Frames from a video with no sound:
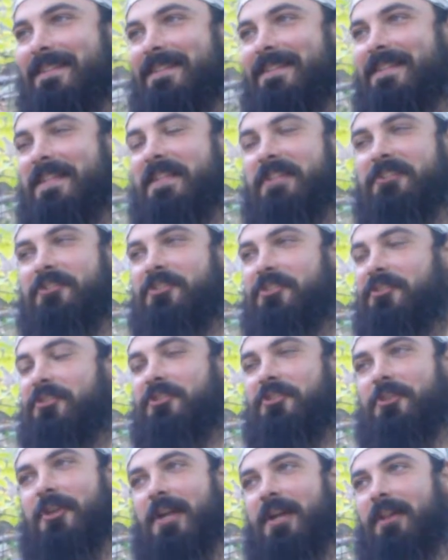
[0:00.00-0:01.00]
he's just
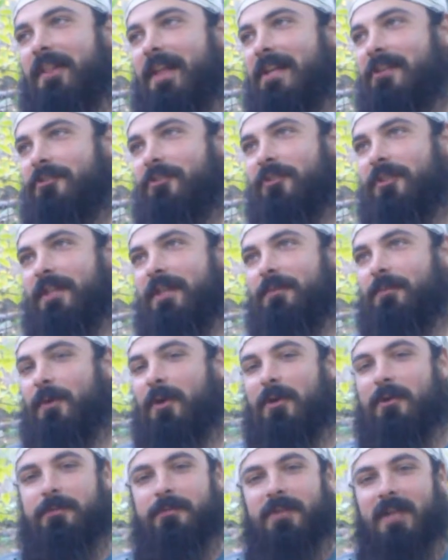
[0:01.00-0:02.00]
a trail angel that
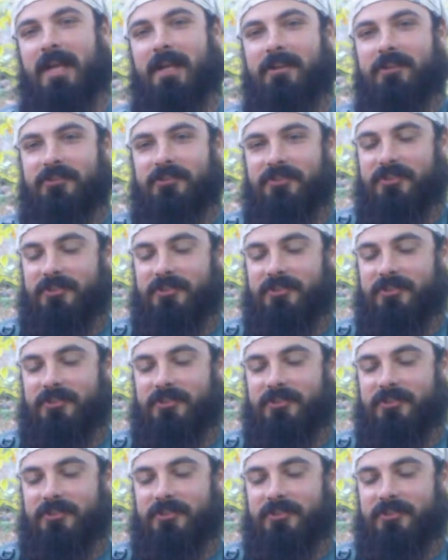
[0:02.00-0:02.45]
welcomes hikers